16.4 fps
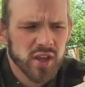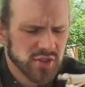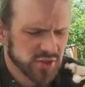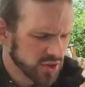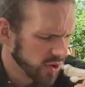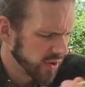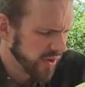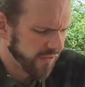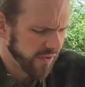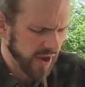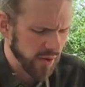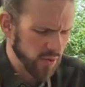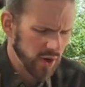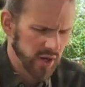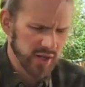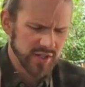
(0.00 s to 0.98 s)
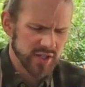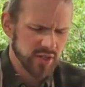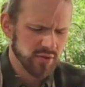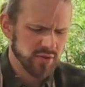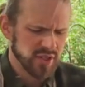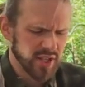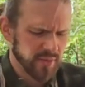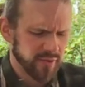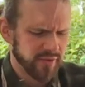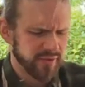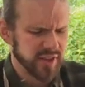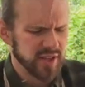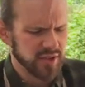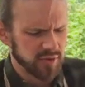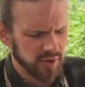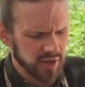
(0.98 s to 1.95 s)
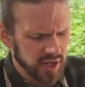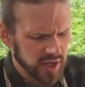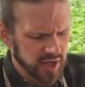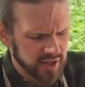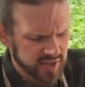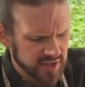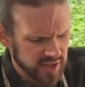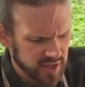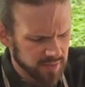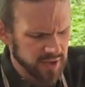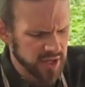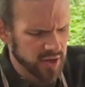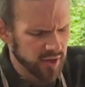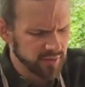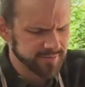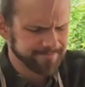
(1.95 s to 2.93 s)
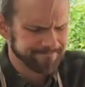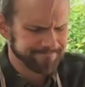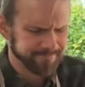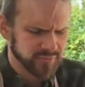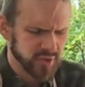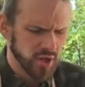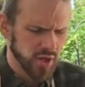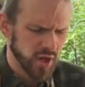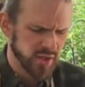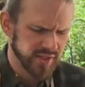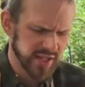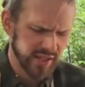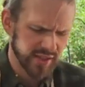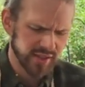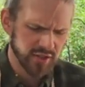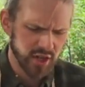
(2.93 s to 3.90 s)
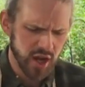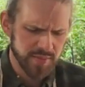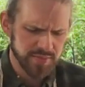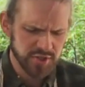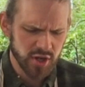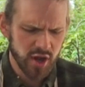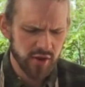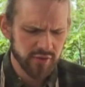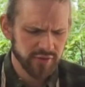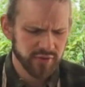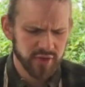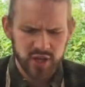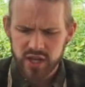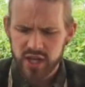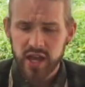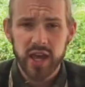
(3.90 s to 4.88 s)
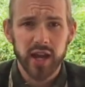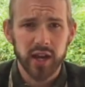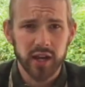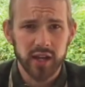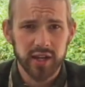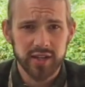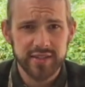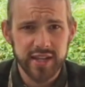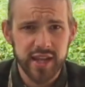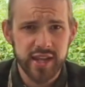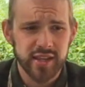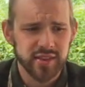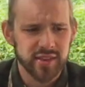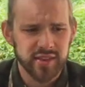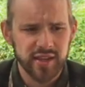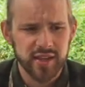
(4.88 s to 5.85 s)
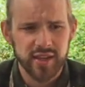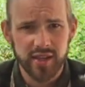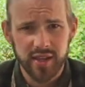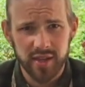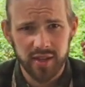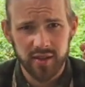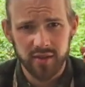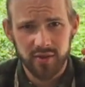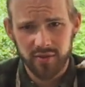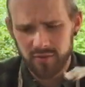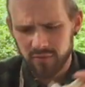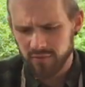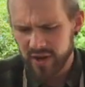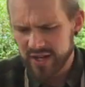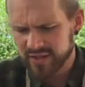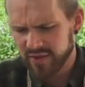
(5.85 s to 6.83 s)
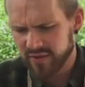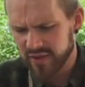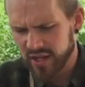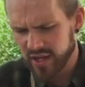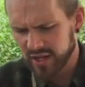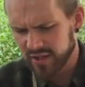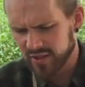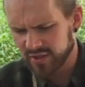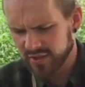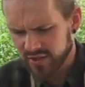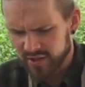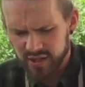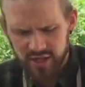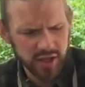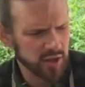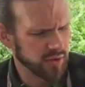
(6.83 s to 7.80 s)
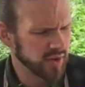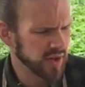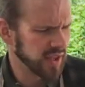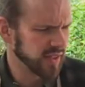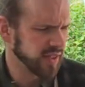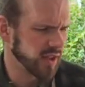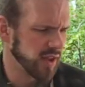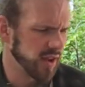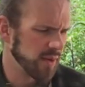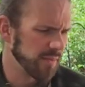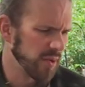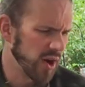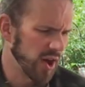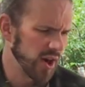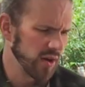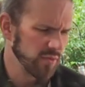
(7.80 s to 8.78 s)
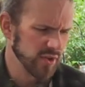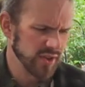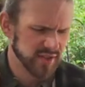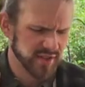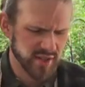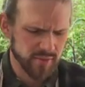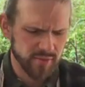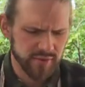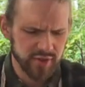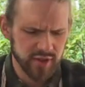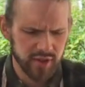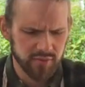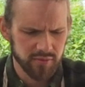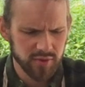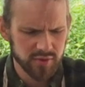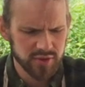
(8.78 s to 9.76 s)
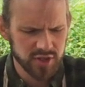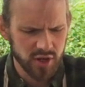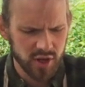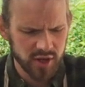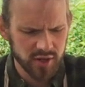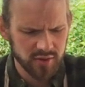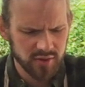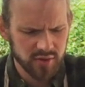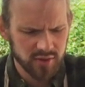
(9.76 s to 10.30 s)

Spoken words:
So if I wanted to use some of these green onions in a meal, take the tops off, and I'm going to take the rest of the onions, including the bottom with some of the roots on,